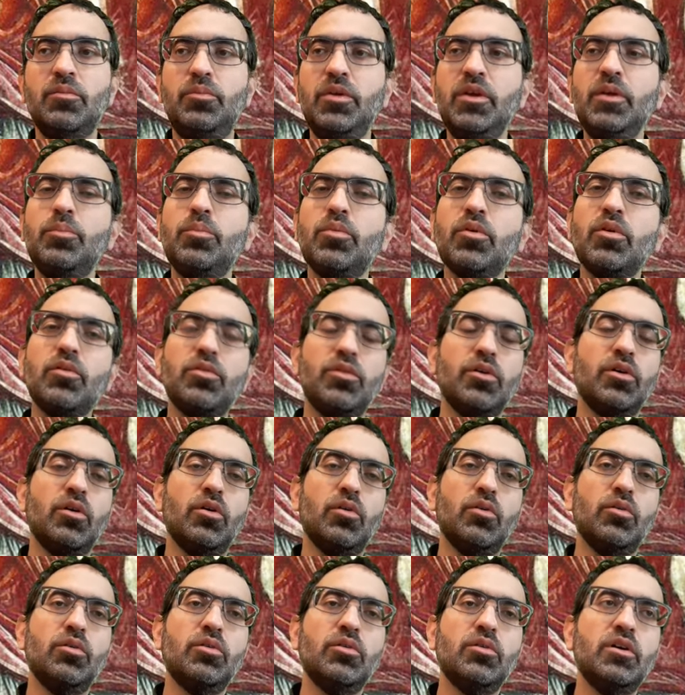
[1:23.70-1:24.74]
people,
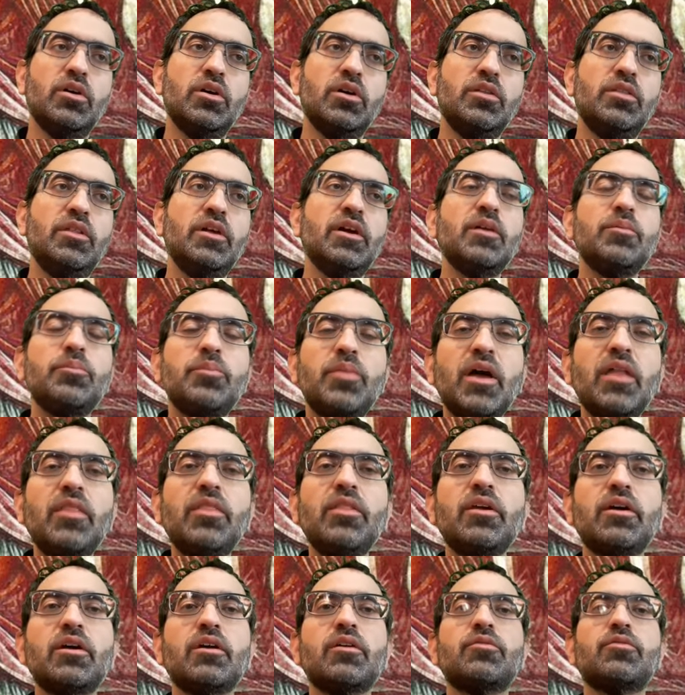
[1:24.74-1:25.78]
though, they had been
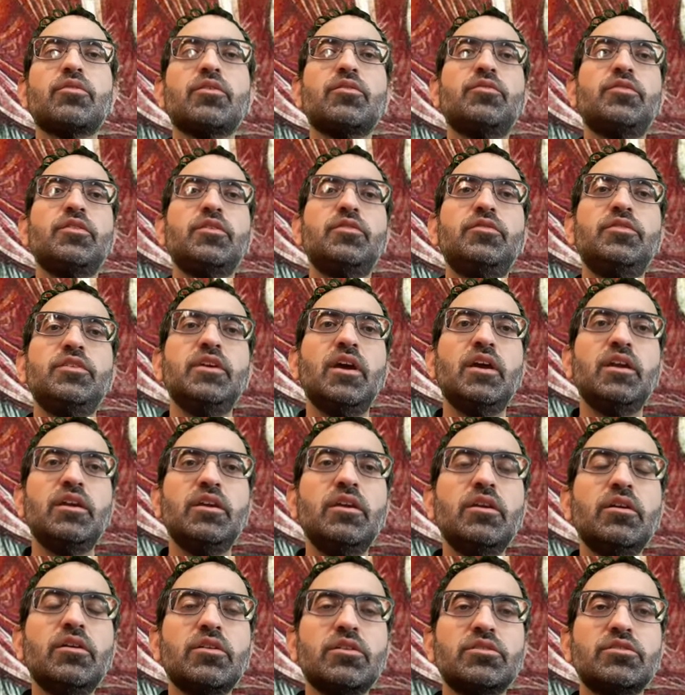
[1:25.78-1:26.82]
there for 58
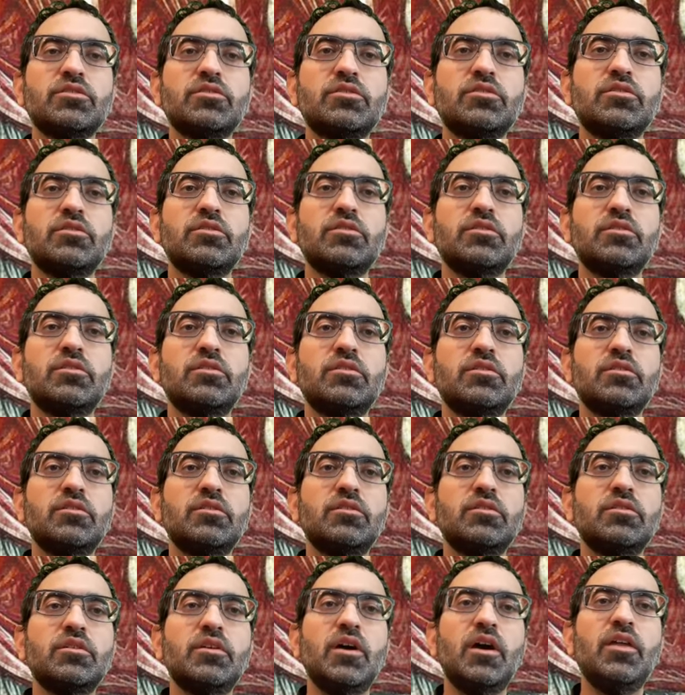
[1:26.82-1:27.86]
years,
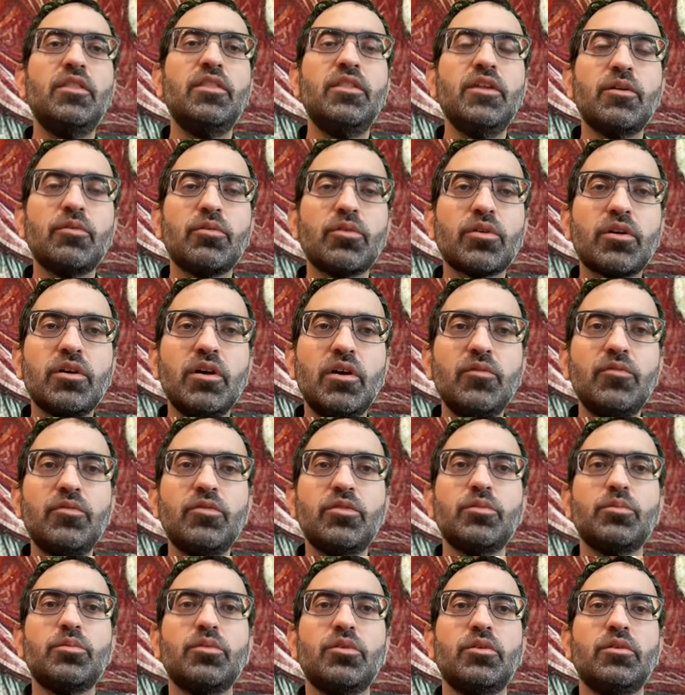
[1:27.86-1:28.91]
and they were
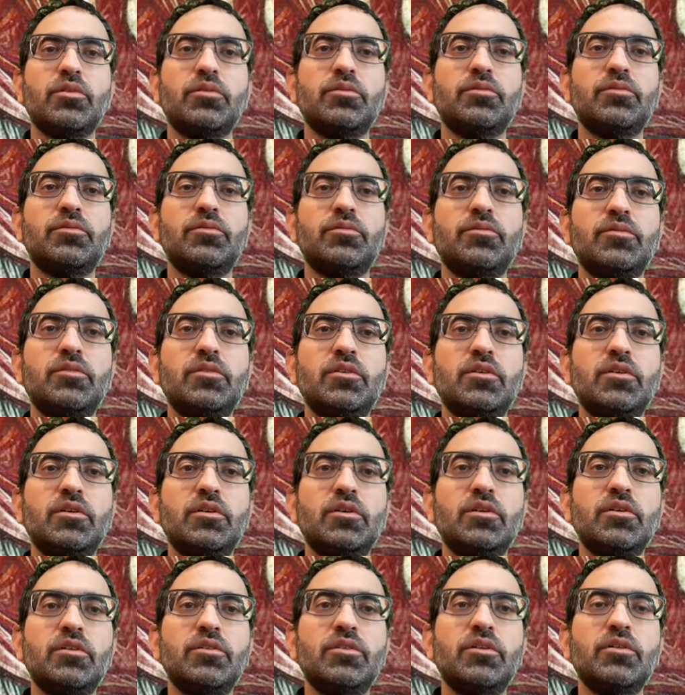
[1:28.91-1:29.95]
comfortable.
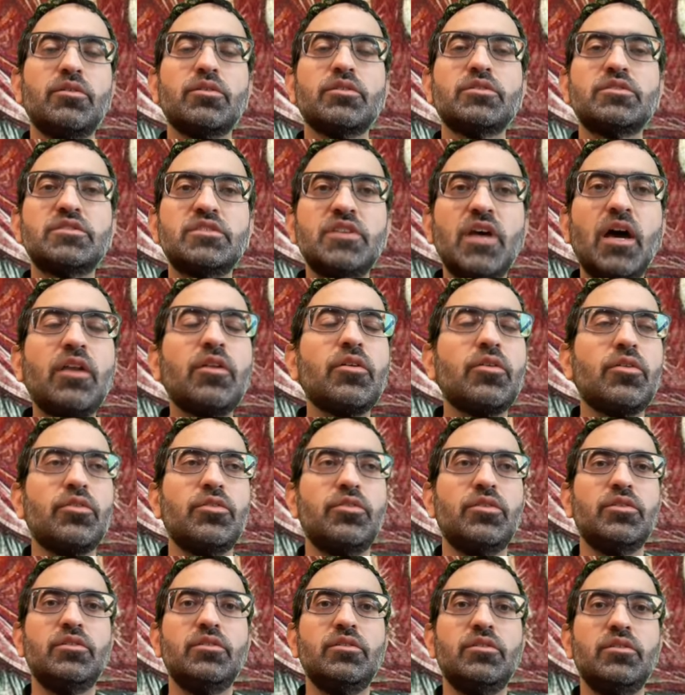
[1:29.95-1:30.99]
They were
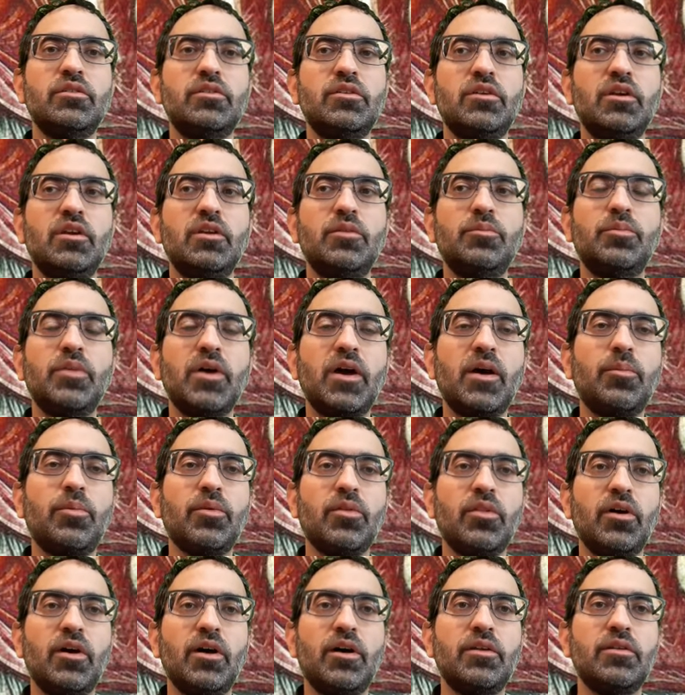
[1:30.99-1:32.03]
settled in
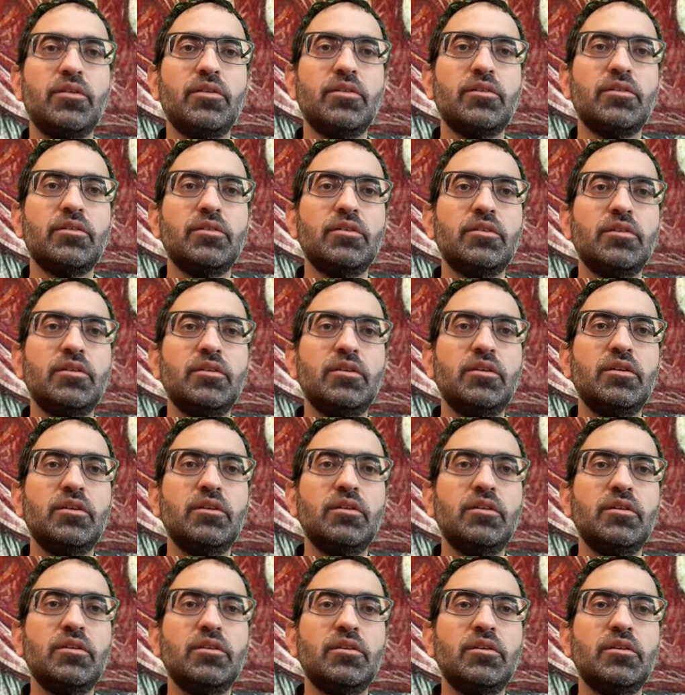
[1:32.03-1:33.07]
Babylon.
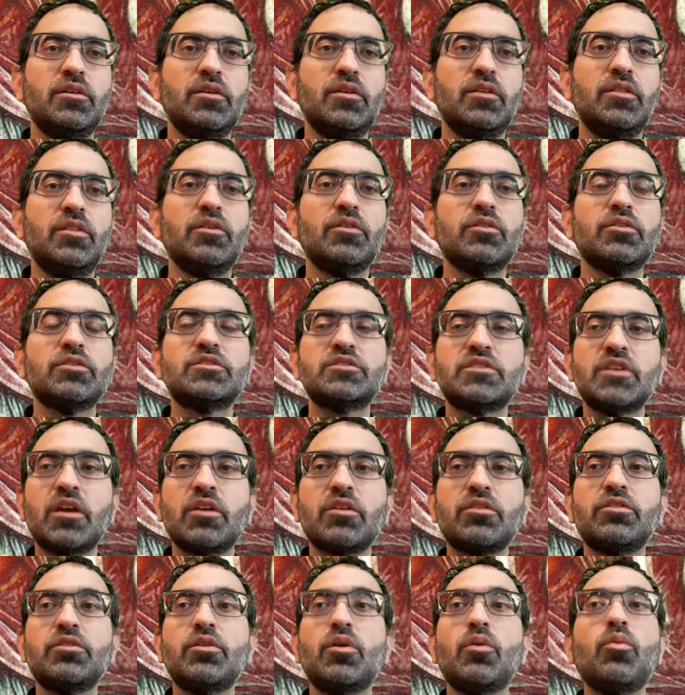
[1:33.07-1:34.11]
They were
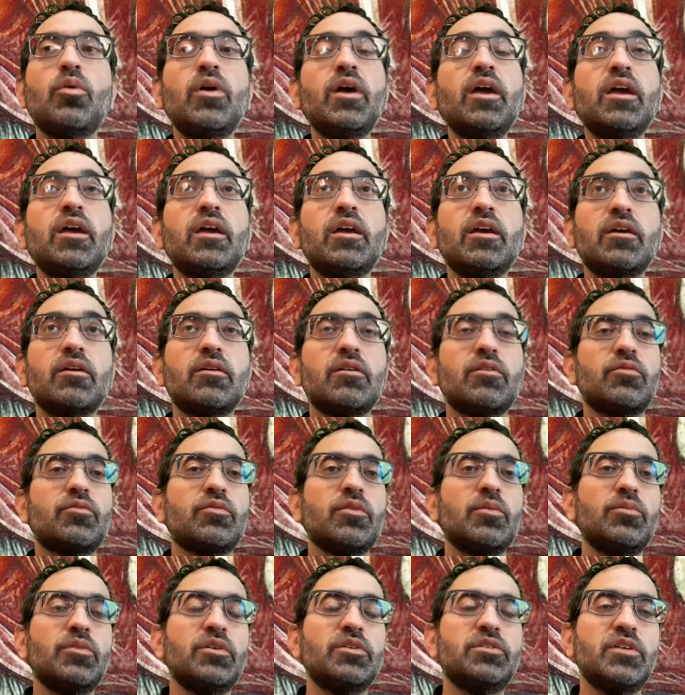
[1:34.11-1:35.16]
settled away
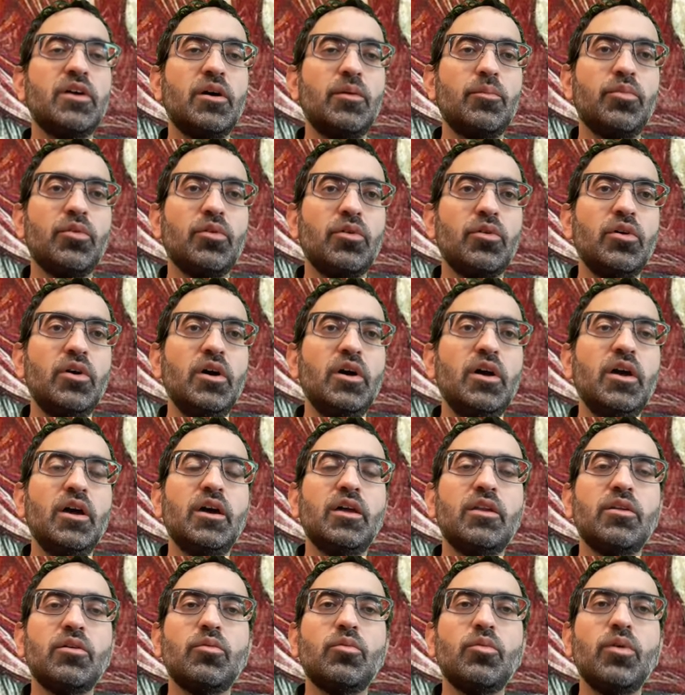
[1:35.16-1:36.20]
from the temple
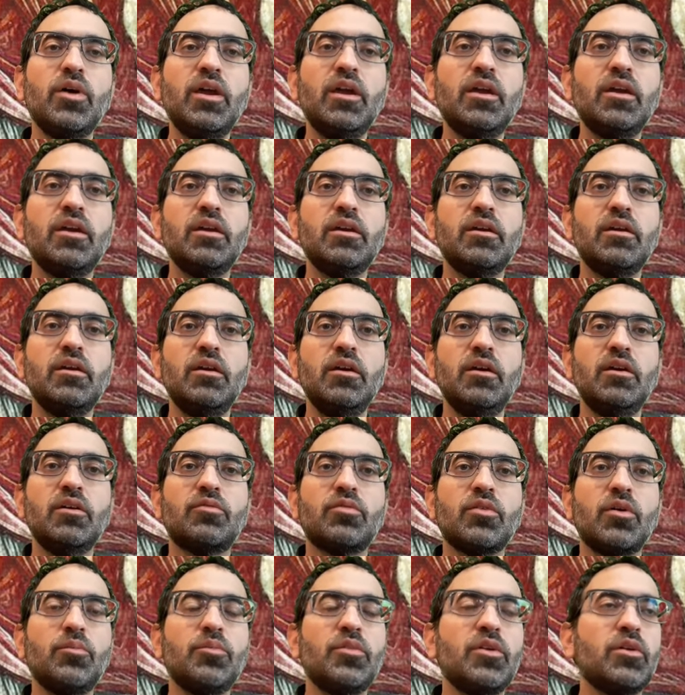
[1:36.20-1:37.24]
and away
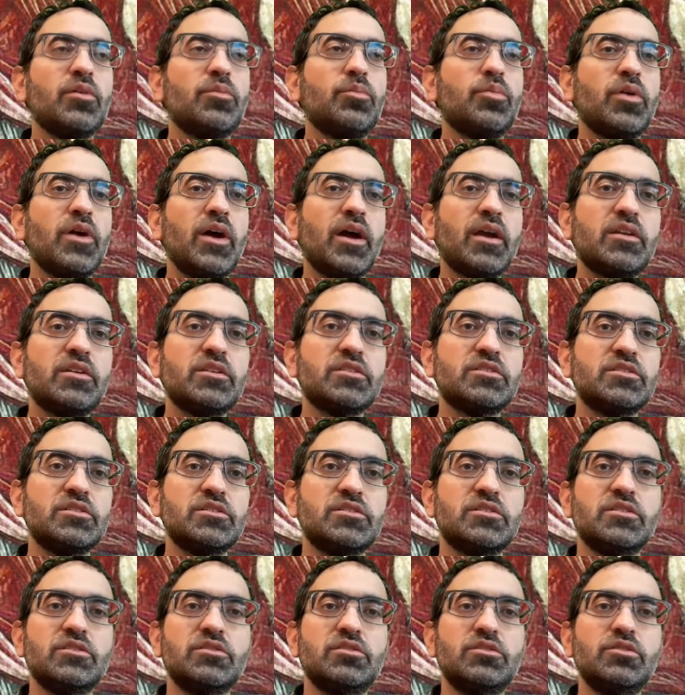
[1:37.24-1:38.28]
from their
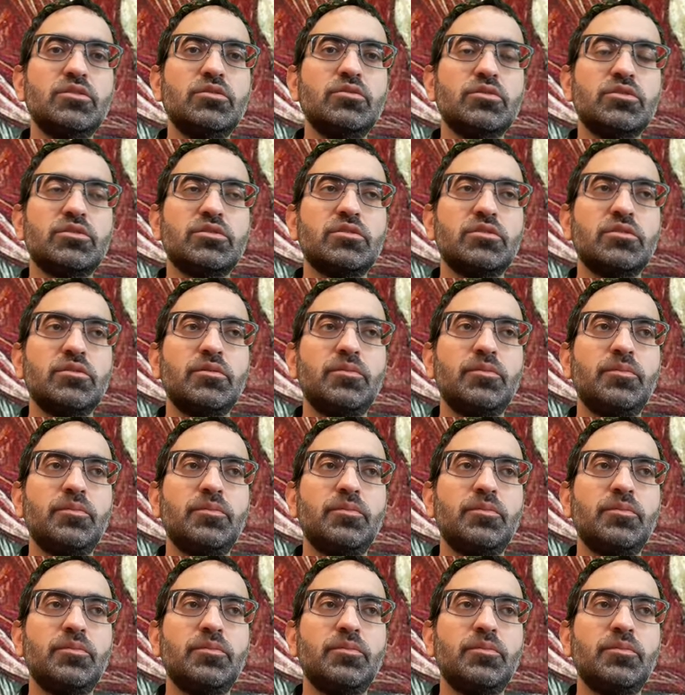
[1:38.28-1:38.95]
practices as Jews.